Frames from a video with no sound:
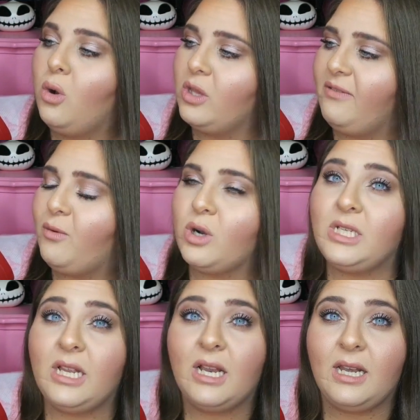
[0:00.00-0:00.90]
only
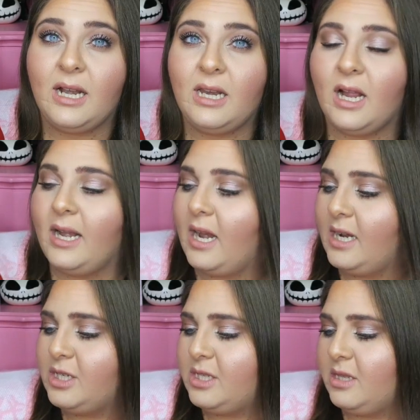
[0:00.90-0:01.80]
$14.99. And
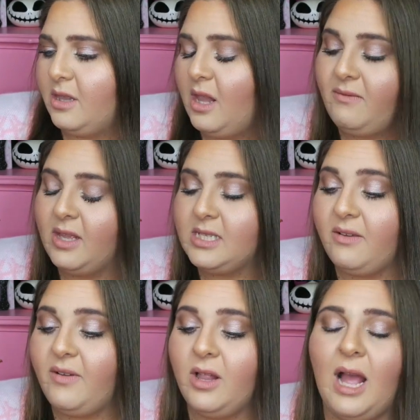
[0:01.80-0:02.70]
I just love this.
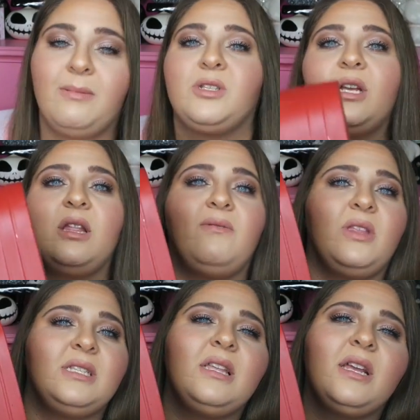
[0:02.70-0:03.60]
I fell absolutely in love
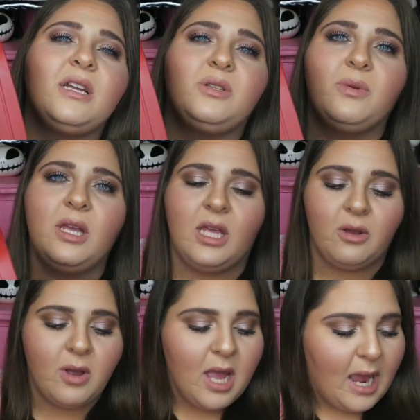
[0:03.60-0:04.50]
with this. I think it's really
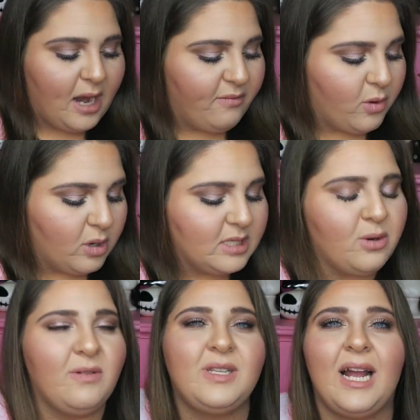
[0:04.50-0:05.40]
cute, and of course
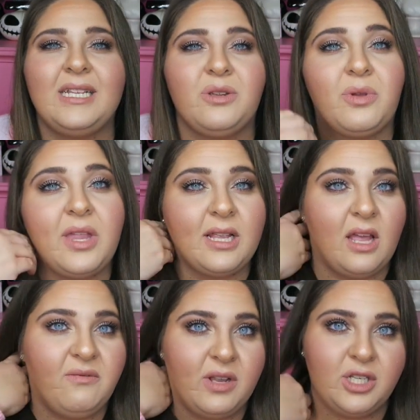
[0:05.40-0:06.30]
sort of ties in with like
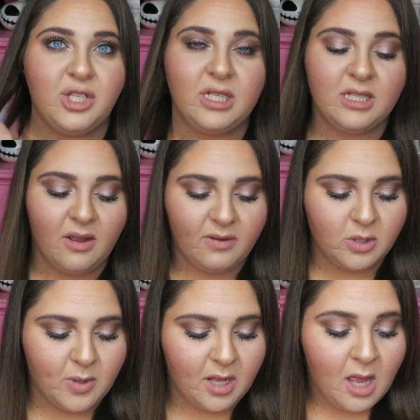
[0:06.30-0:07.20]
that vintagey stuff
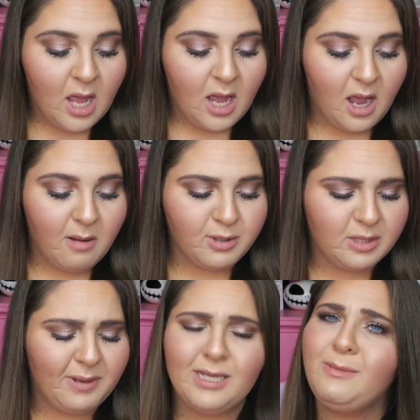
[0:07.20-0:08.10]
as well,
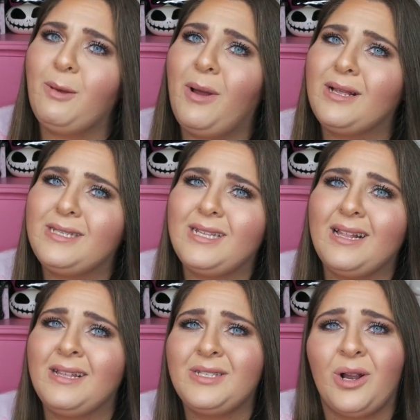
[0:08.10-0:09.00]
just because mailboxes
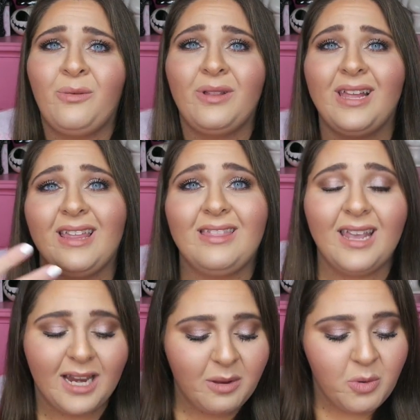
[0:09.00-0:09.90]
like this aren't really a
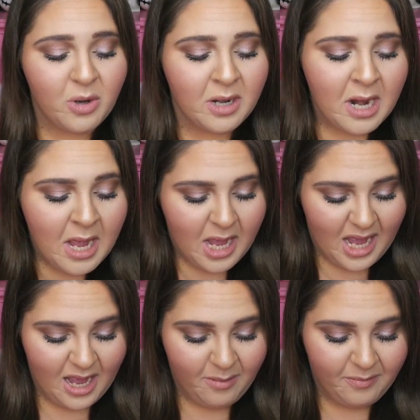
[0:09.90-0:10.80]
thing anymore.
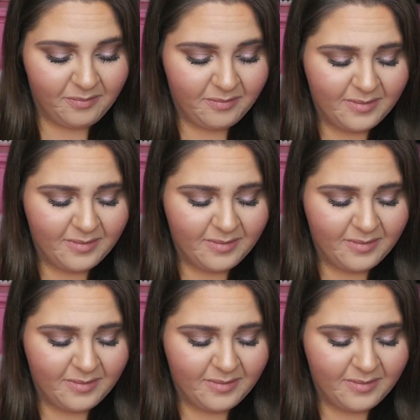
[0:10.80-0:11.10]
Yeah,